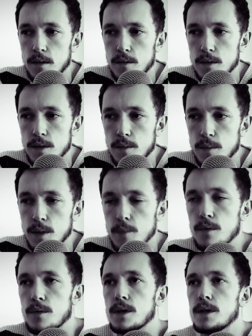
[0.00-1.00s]
for some
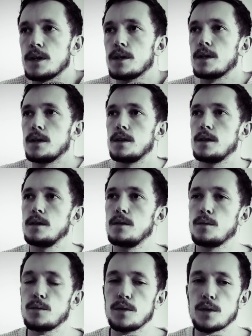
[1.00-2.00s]
people
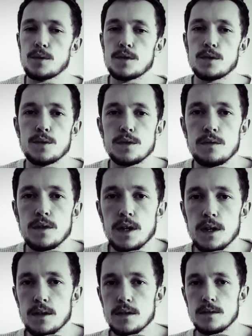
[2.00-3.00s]
those sorts of
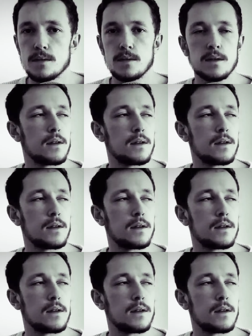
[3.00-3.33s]
things,